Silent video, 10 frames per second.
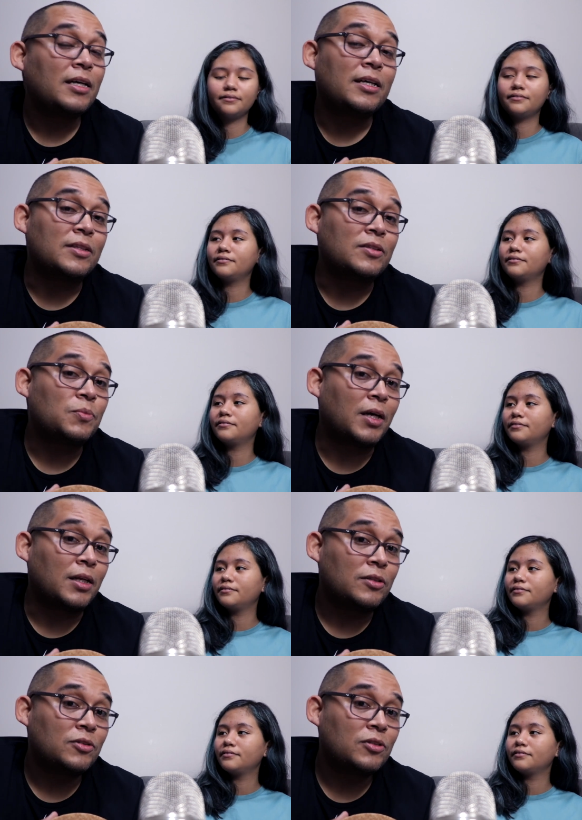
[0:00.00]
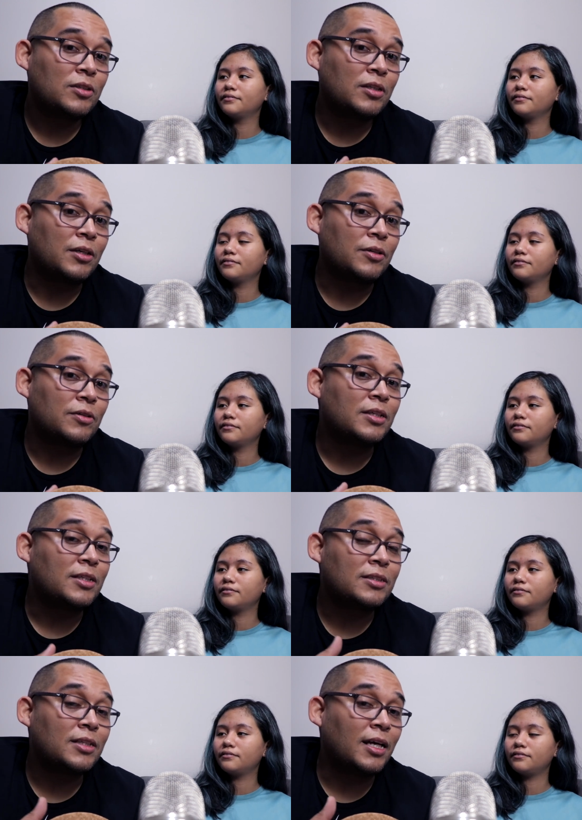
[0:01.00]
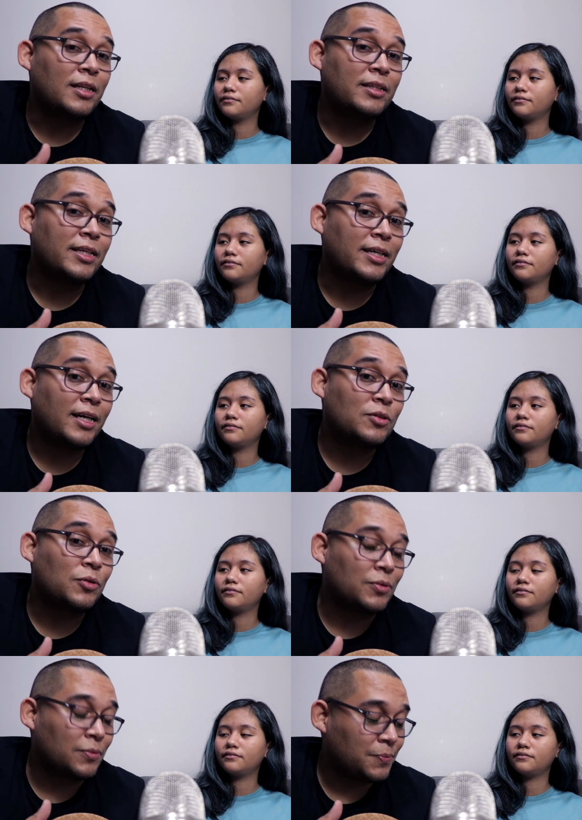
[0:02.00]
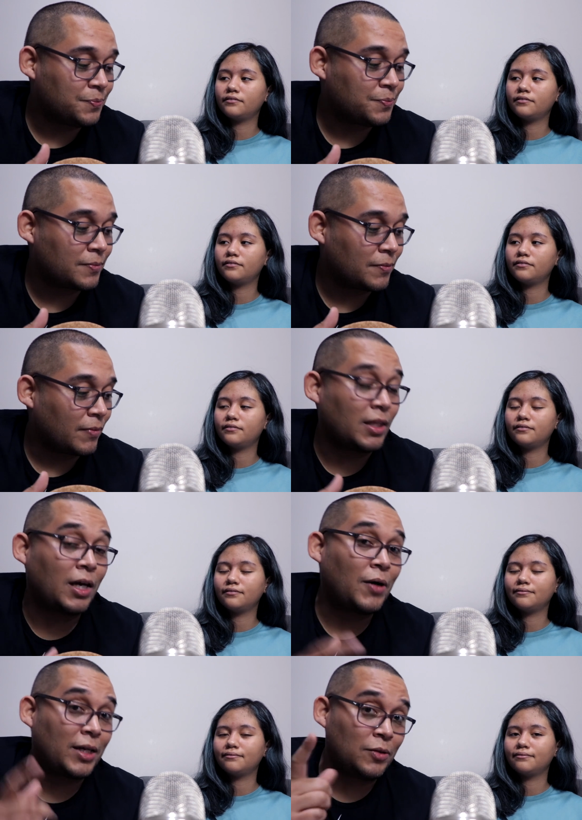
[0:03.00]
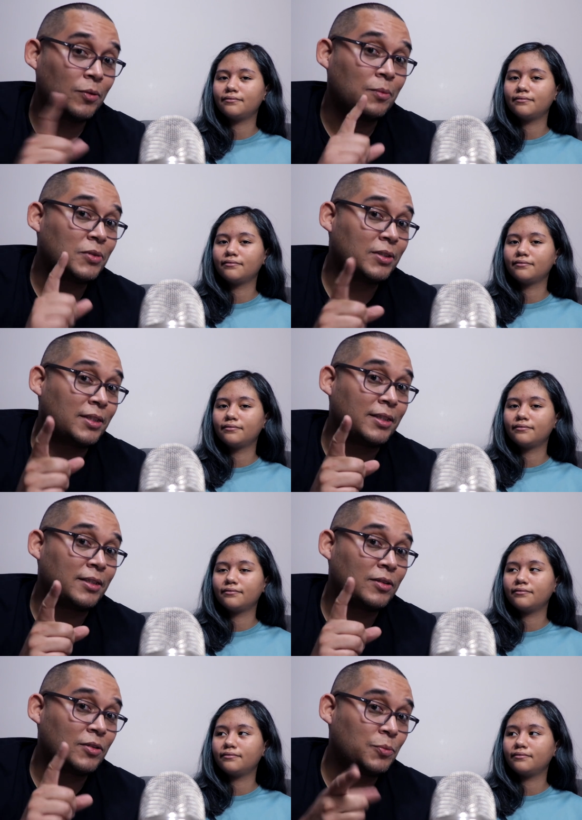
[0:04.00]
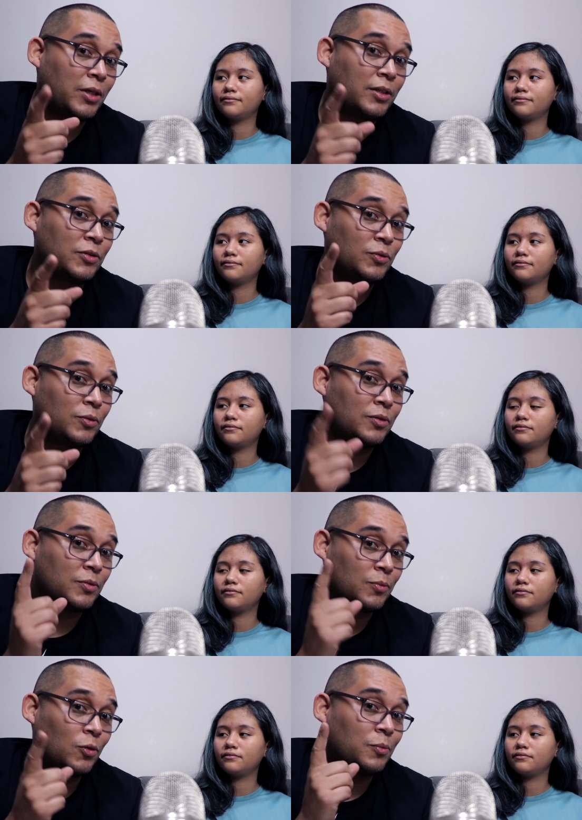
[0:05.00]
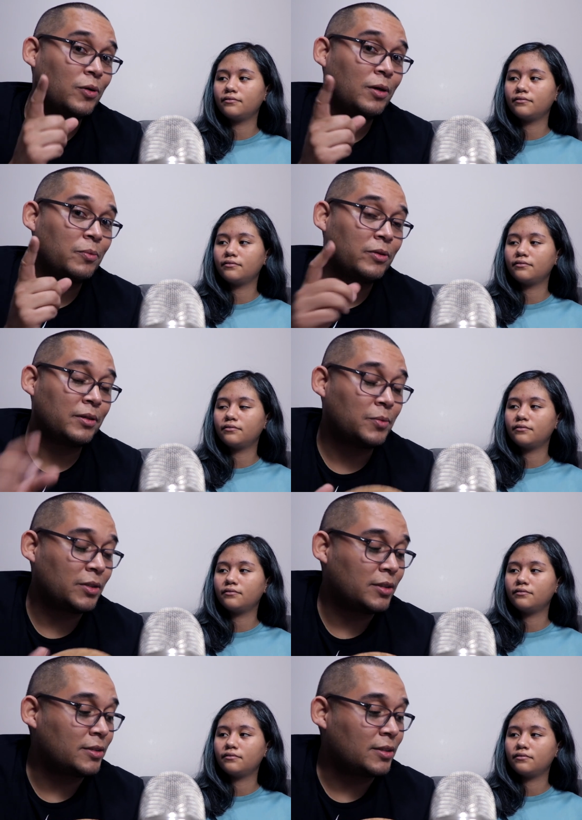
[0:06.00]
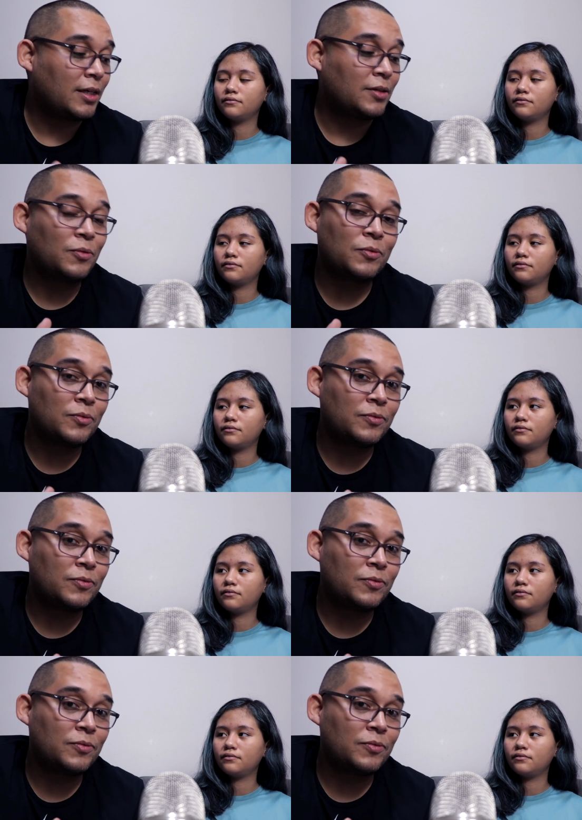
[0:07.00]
Speaker 1: In Spanish, theater is el teatro. Now, I know I'm saying the Spanish words more properly because I don't